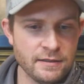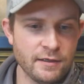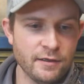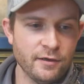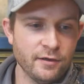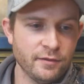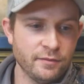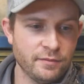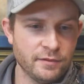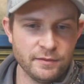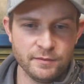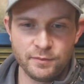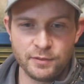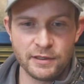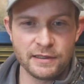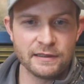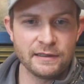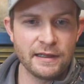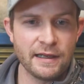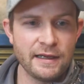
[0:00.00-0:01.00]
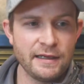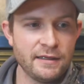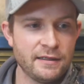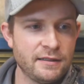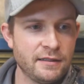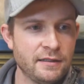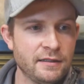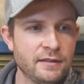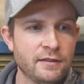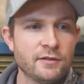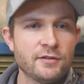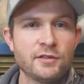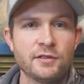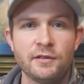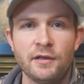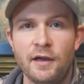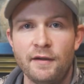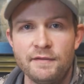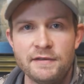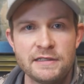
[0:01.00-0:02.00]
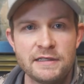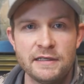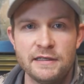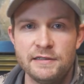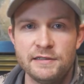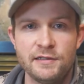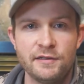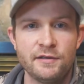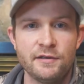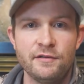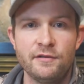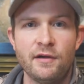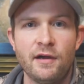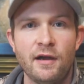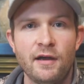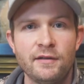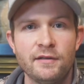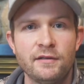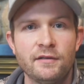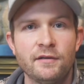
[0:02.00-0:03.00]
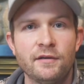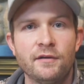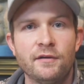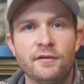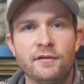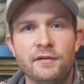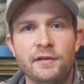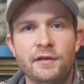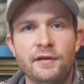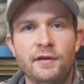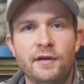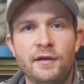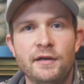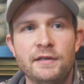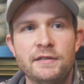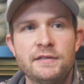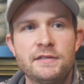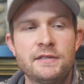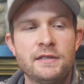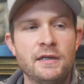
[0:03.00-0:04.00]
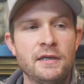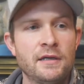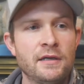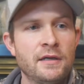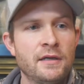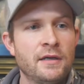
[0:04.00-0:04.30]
are pretty late. Those are obviously easier to draw than your earlier hunts.